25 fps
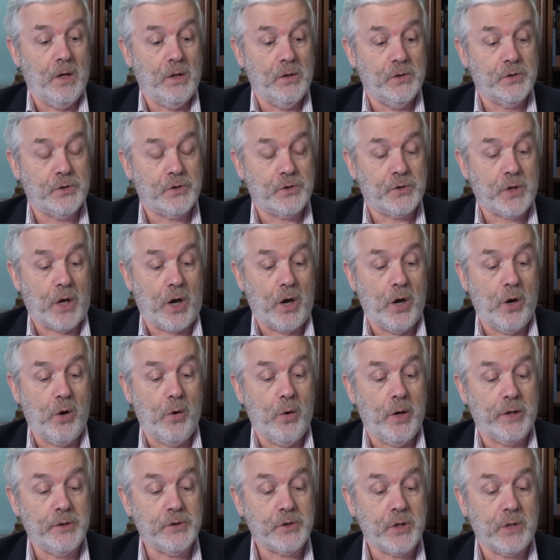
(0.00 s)
So
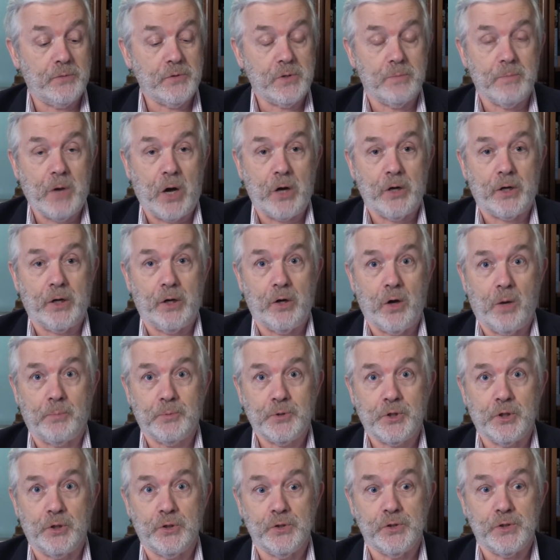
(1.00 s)
in terms of marketing
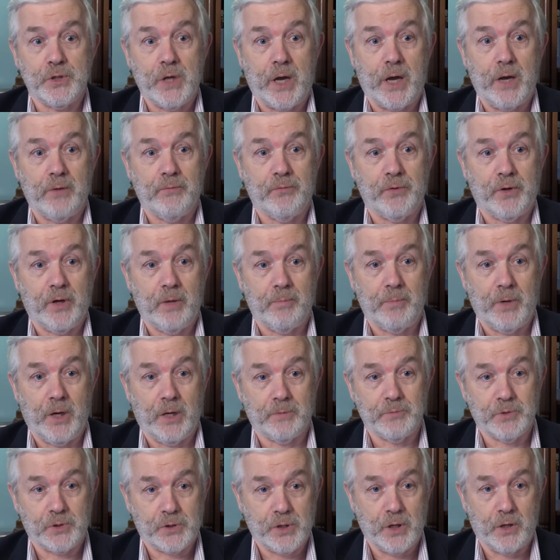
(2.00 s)
options, and forgive me,
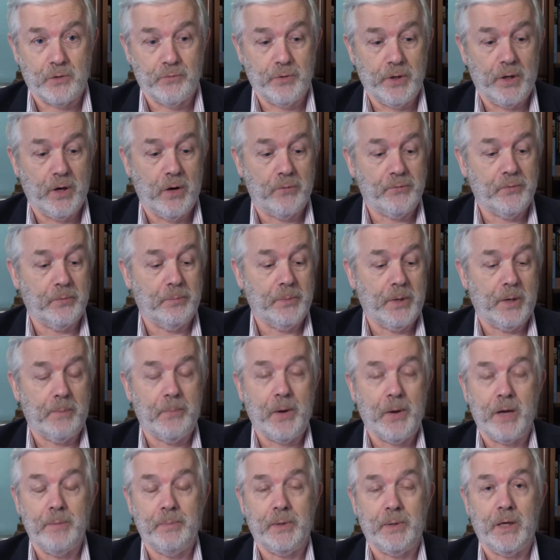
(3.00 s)
I'm just going to read off a bit of
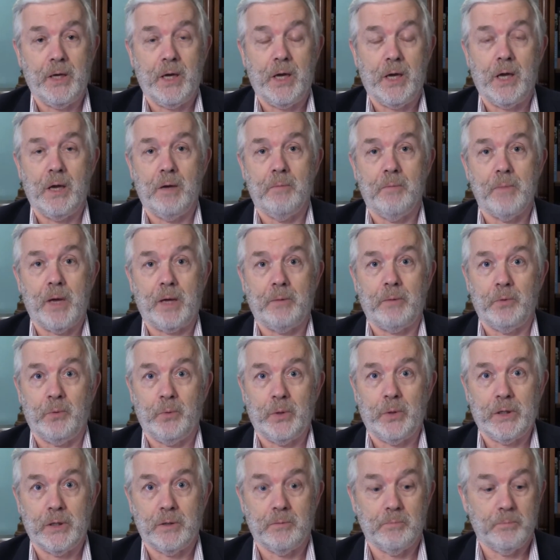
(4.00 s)
paper here. Maybe
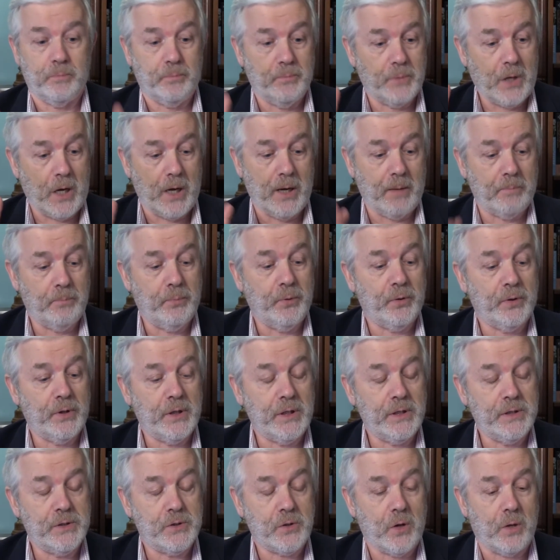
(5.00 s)
we can uh, put
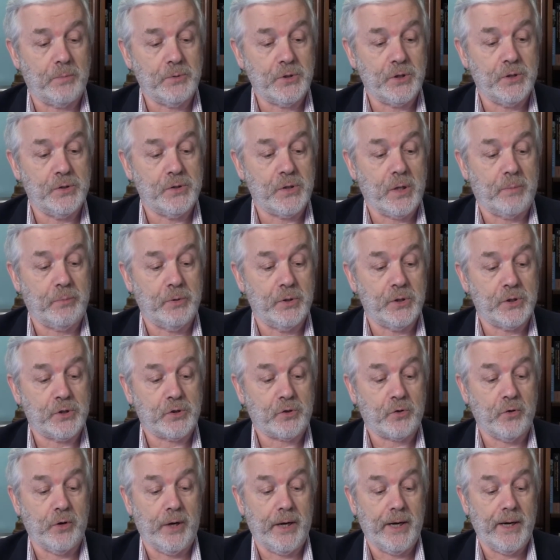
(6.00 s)
these options up on the
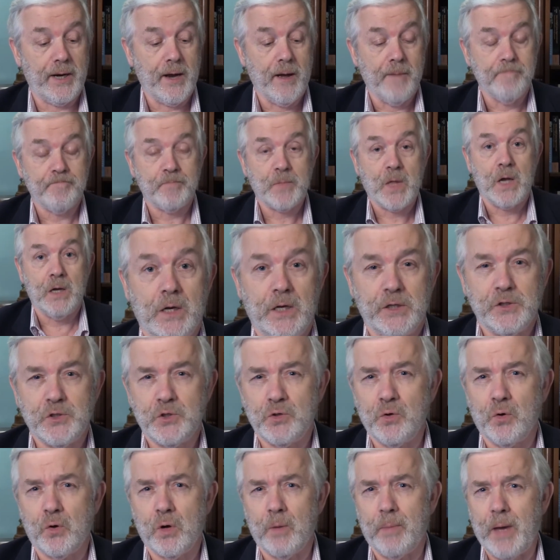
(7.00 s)
screen. Let's
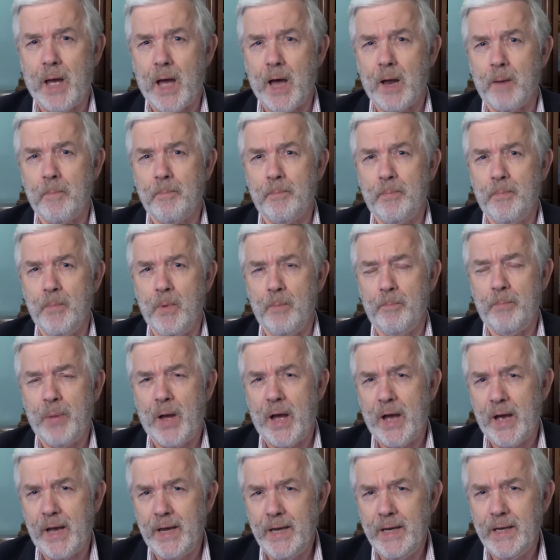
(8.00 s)
talk about
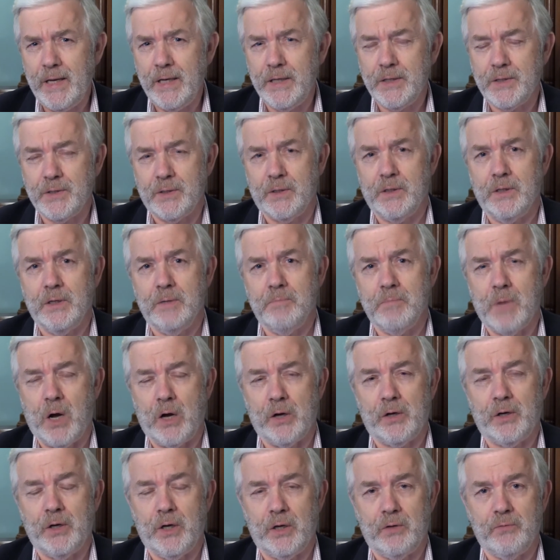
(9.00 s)
paid
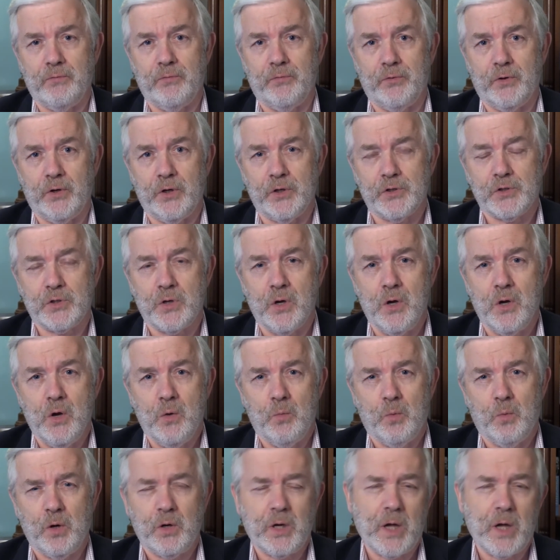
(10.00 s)
marketing first.
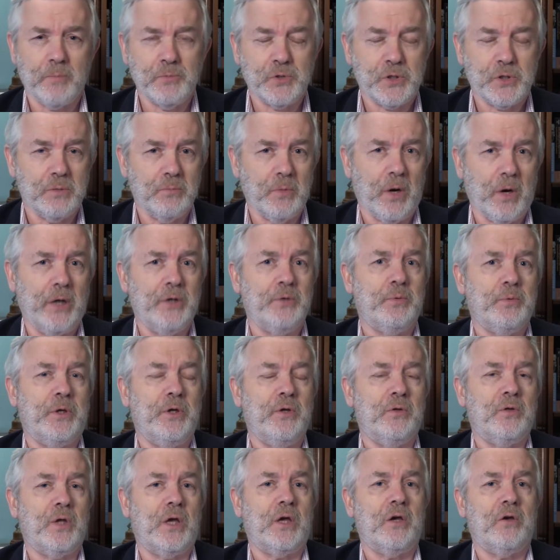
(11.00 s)
What comes to mind when
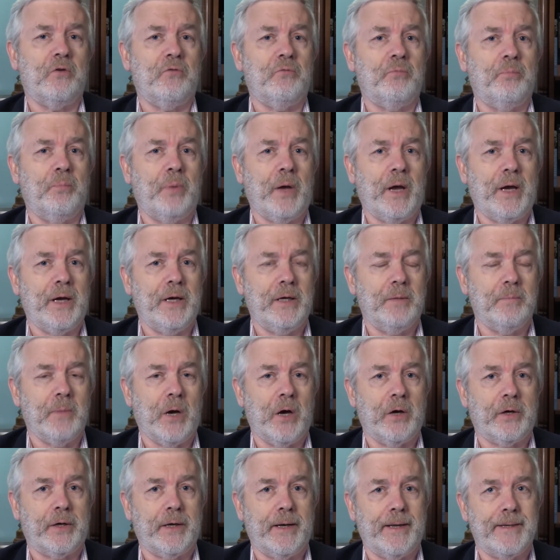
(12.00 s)
you think of paid
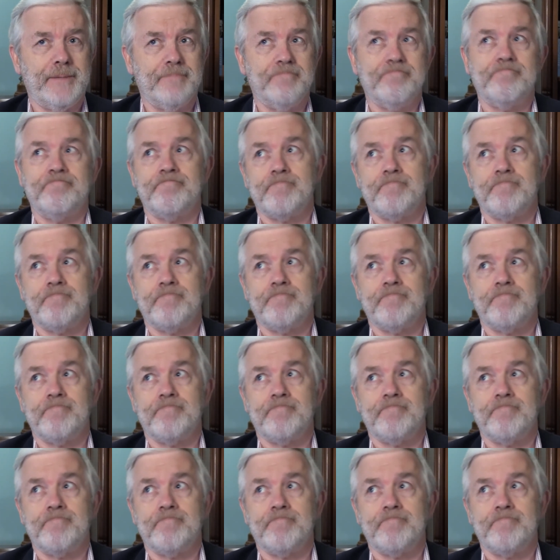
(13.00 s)
marketing?